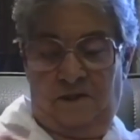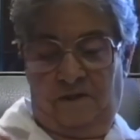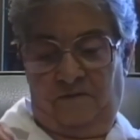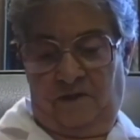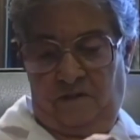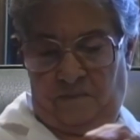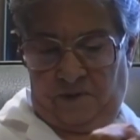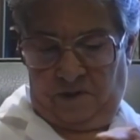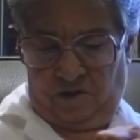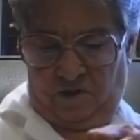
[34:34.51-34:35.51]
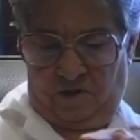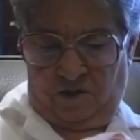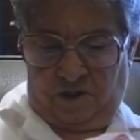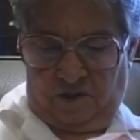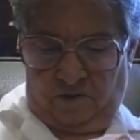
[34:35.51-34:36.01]
I've got a picture.
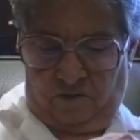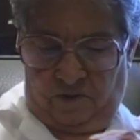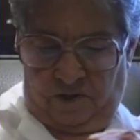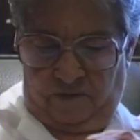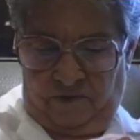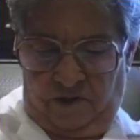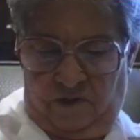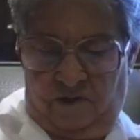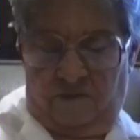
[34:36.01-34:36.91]
I don't know what I've got.